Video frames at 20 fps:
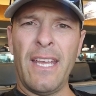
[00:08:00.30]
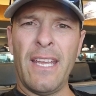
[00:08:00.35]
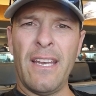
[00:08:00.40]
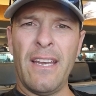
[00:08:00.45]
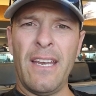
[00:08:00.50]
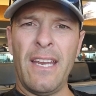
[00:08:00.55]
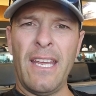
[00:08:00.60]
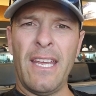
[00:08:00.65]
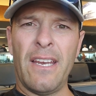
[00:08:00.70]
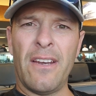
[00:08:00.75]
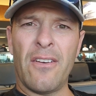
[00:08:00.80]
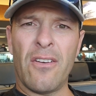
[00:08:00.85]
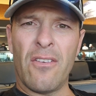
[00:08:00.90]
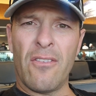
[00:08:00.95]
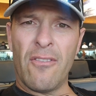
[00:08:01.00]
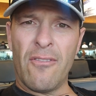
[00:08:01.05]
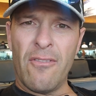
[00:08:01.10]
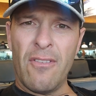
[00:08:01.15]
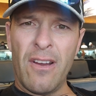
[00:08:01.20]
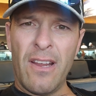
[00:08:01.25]
in
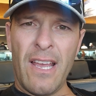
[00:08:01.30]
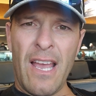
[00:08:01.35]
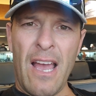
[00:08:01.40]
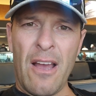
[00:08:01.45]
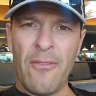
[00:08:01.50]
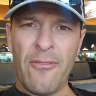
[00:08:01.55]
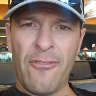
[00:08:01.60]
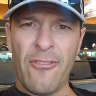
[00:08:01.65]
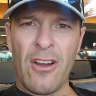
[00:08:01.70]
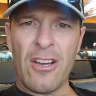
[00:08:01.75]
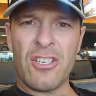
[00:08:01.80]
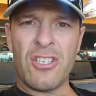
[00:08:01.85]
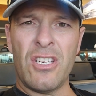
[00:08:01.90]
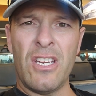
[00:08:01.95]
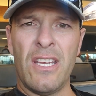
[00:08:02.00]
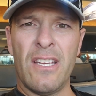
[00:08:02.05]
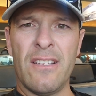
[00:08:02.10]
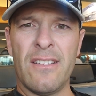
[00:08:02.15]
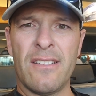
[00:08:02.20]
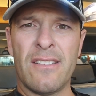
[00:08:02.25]
her, how fresh
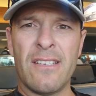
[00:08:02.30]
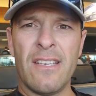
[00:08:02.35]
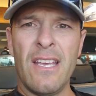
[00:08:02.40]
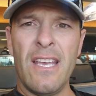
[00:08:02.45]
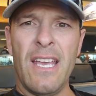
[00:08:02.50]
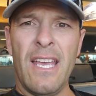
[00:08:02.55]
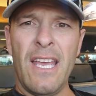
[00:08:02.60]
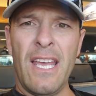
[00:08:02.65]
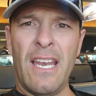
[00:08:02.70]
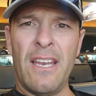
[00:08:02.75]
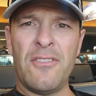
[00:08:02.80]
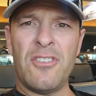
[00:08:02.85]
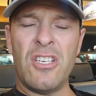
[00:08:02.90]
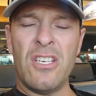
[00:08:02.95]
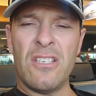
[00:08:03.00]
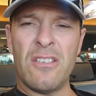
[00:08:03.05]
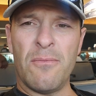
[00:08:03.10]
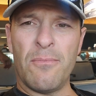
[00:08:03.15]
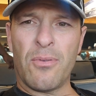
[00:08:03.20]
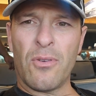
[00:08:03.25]
she is, and if
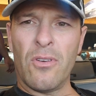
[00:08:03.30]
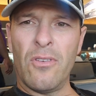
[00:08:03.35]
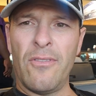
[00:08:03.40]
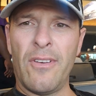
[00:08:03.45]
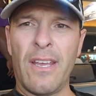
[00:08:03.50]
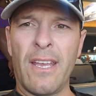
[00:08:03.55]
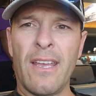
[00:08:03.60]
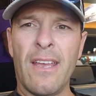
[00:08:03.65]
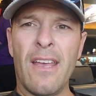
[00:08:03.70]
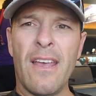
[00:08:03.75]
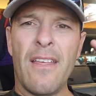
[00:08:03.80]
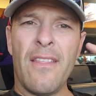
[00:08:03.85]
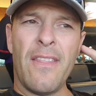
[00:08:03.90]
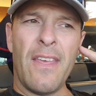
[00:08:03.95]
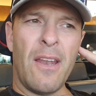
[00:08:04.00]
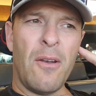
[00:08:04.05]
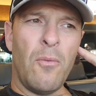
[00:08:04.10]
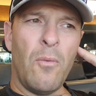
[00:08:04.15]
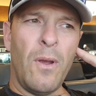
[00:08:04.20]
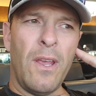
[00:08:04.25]
she's improving,
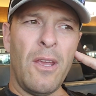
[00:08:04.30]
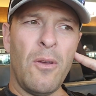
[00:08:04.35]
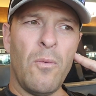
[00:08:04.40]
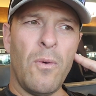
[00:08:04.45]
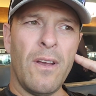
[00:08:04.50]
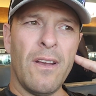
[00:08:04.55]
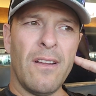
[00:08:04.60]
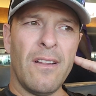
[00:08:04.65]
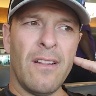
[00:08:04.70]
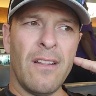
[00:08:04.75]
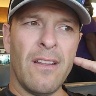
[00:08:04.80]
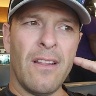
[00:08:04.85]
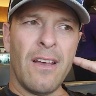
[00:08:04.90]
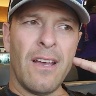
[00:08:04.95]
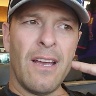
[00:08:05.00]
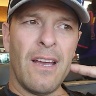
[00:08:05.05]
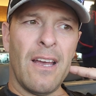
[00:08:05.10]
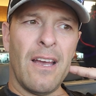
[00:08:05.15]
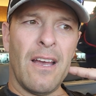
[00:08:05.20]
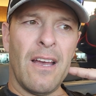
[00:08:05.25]
then we will
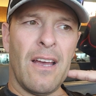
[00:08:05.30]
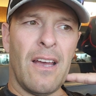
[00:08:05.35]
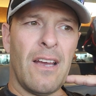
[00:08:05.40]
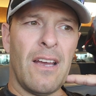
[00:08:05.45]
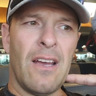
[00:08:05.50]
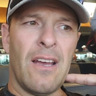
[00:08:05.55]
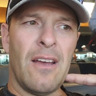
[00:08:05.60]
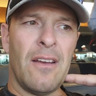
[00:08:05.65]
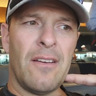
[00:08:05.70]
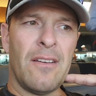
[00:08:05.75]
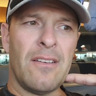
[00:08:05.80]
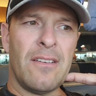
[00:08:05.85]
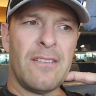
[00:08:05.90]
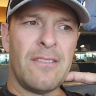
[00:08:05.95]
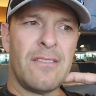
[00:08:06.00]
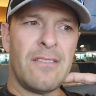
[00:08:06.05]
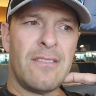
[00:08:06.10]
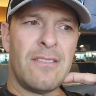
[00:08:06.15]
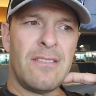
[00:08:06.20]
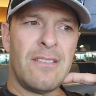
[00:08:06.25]

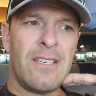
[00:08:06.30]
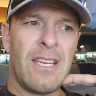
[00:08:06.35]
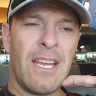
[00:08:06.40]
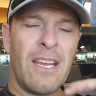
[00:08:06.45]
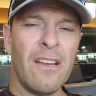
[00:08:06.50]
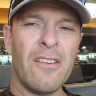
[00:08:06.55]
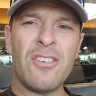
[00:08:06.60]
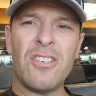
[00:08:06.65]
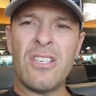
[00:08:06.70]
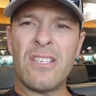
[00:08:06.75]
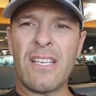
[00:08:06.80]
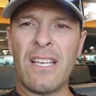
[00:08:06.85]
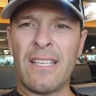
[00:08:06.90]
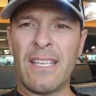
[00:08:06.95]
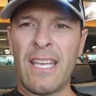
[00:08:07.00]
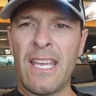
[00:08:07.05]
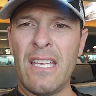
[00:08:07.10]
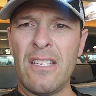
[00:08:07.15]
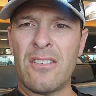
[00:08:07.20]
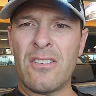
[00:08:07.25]
take her. She's got
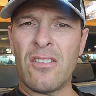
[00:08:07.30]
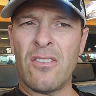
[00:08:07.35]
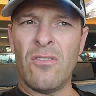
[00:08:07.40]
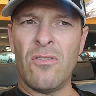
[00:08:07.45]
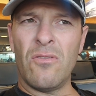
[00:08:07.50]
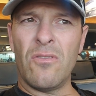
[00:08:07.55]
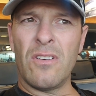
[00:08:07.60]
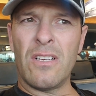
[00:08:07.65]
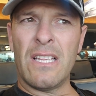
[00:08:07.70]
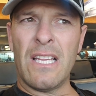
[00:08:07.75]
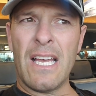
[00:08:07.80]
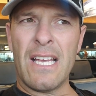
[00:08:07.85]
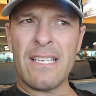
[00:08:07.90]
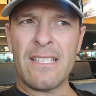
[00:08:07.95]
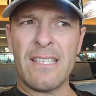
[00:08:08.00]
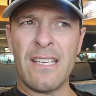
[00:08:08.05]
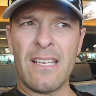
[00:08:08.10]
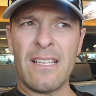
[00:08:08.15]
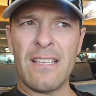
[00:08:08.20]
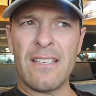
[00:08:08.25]
the Keystone
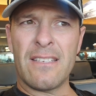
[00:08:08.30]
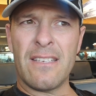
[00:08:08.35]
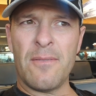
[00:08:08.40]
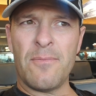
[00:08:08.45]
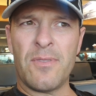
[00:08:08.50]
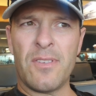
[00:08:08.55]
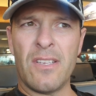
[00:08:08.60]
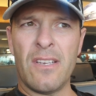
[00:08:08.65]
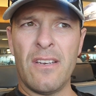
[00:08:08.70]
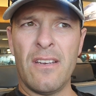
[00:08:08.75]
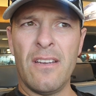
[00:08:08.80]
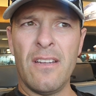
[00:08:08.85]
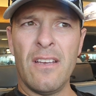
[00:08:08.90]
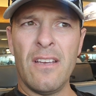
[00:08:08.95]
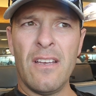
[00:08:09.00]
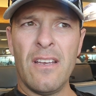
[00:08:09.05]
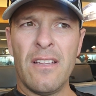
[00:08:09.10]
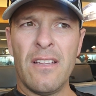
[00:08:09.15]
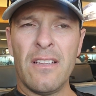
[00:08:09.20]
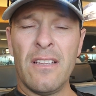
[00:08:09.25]
Classic, the Simpson,
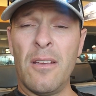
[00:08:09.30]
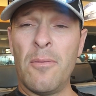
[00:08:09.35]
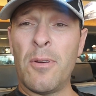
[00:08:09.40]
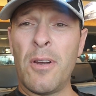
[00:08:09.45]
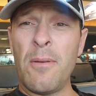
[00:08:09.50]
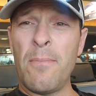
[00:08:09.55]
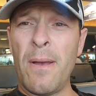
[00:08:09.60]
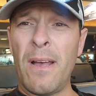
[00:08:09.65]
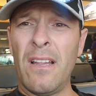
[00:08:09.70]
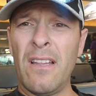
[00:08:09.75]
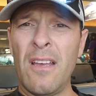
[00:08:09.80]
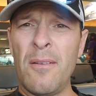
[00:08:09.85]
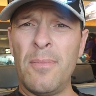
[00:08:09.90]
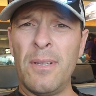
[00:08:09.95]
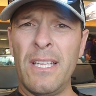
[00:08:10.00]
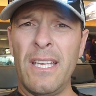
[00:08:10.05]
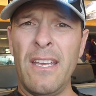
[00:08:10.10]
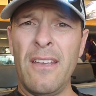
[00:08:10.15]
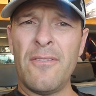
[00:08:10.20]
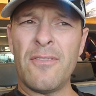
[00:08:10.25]
Liberty Bell, I
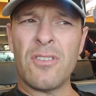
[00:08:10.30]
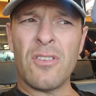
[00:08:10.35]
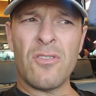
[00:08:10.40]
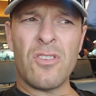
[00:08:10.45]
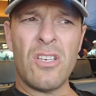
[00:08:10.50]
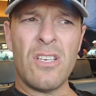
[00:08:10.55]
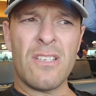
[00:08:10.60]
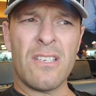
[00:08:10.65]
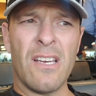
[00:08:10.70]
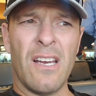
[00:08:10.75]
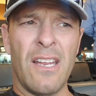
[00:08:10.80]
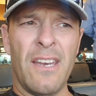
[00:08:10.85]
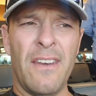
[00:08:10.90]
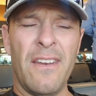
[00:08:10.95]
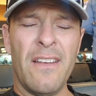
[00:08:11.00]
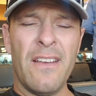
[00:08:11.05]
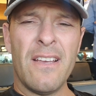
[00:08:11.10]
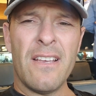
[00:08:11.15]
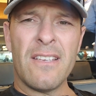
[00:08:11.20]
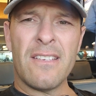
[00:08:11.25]
believe. So she's got
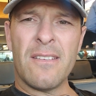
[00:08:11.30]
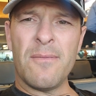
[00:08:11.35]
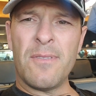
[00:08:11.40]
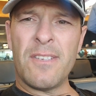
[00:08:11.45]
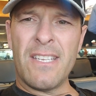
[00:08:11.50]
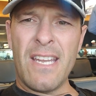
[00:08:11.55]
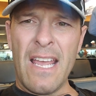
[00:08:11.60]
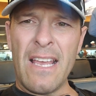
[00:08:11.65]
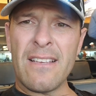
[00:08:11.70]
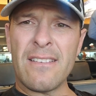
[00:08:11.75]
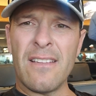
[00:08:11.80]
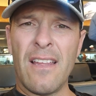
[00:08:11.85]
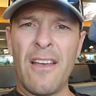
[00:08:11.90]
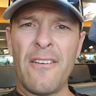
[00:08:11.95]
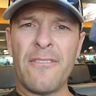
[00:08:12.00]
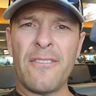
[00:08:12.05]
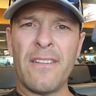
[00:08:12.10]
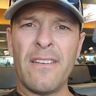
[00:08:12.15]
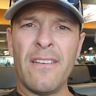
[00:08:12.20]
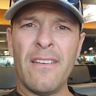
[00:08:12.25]
some stakes
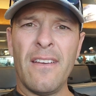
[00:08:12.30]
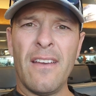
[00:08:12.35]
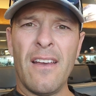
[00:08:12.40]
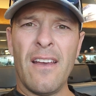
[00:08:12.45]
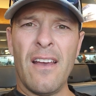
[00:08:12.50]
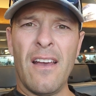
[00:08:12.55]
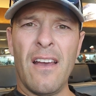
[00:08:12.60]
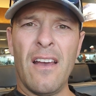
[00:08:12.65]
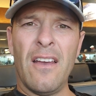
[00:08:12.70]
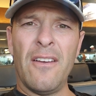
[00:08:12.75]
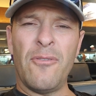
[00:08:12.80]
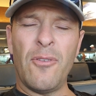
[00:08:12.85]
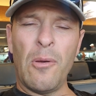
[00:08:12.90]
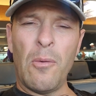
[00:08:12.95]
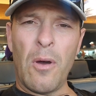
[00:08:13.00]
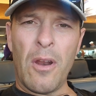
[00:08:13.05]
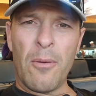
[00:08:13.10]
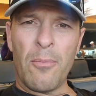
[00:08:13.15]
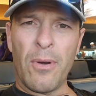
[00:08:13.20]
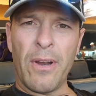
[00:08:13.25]
left. If we
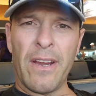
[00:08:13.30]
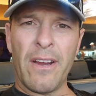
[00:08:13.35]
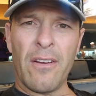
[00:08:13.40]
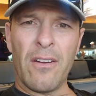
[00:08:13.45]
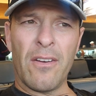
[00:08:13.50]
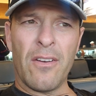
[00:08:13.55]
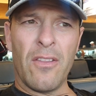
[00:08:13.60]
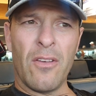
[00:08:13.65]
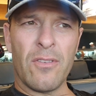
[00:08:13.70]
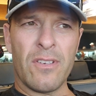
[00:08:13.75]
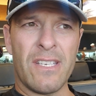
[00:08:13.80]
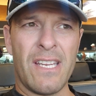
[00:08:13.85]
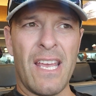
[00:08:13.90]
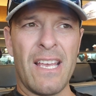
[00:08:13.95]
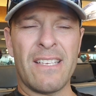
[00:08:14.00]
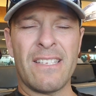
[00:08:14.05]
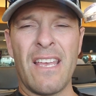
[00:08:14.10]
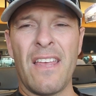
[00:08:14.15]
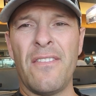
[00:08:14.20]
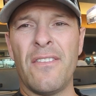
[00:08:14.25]
want to bring her to those
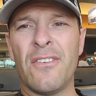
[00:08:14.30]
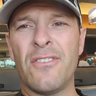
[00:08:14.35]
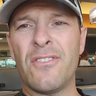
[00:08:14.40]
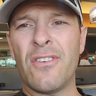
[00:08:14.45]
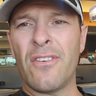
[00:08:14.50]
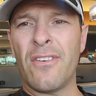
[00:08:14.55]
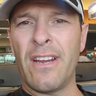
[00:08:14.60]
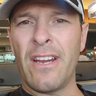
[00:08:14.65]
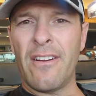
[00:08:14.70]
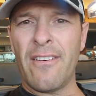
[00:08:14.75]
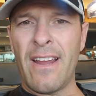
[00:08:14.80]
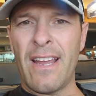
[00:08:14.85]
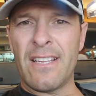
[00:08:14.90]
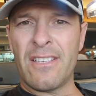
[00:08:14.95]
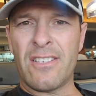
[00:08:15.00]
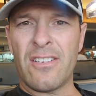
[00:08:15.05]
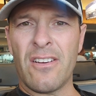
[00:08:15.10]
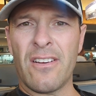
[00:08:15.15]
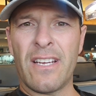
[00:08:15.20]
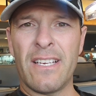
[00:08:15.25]
stakes. And they're during
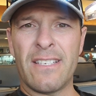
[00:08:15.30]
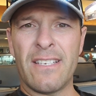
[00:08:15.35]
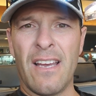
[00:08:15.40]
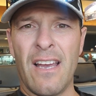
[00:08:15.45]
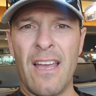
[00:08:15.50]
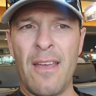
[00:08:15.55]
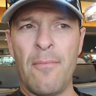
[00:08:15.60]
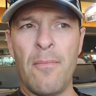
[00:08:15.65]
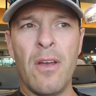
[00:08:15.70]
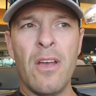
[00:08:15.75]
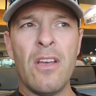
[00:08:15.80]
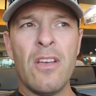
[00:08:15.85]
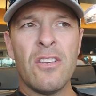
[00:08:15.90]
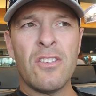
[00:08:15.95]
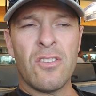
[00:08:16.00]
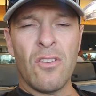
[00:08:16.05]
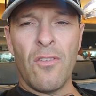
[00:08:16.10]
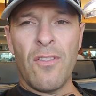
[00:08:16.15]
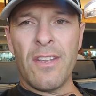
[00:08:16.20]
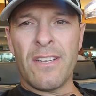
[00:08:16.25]
Grand Circuit time,
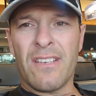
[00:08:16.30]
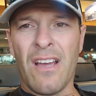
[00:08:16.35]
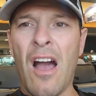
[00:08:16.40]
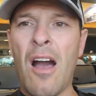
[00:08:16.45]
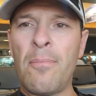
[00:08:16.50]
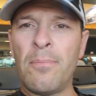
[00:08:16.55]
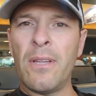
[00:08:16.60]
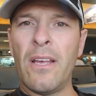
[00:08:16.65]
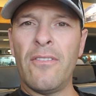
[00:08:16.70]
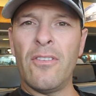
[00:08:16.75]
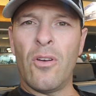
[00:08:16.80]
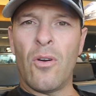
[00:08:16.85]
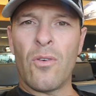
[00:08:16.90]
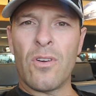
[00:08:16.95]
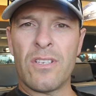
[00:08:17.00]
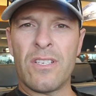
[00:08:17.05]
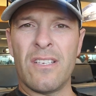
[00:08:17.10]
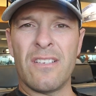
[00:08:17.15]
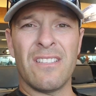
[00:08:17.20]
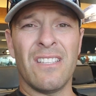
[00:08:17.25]
so the top-level
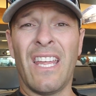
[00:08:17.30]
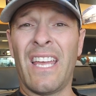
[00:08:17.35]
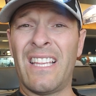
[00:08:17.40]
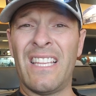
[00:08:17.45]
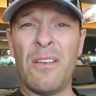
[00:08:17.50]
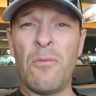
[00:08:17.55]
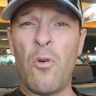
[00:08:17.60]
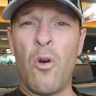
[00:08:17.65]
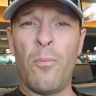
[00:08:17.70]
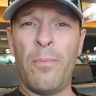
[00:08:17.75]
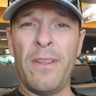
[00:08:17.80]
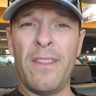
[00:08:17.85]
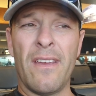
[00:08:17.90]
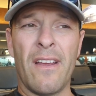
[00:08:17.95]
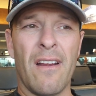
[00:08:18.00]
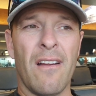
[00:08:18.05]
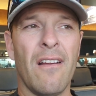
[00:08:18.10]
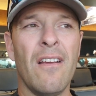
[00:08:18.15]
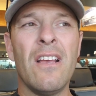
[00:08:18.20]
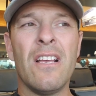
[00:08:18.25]
horses likely won't be
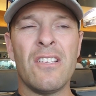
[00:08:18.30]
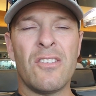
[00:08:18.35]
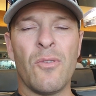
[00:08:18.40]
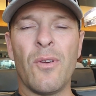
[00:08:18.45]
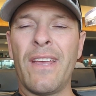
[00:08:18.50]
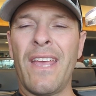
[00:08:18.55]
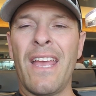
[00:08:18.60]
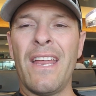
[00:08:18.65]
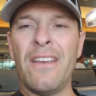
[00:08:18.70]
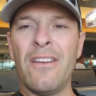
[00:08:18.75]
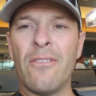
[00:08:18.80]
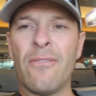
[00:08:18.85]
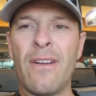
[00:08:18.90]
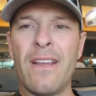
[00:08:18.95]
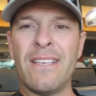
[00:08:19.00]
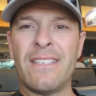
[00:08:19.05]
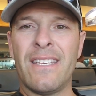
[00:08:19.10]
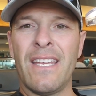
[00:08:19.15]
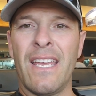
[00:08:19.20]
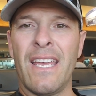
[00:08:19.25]
there. So again, you're
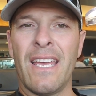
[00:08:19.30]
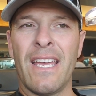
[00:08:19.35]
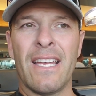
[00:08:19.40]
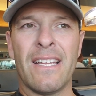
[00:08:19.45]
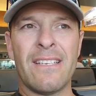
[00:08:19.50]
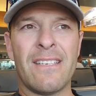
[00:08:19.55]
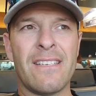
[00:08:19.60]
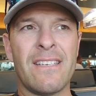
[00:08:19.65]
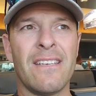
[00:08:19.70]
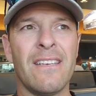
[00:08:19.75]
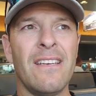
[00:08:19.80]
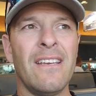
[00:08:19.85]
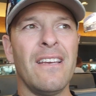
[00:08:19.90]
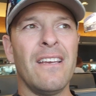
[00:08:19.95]
racing against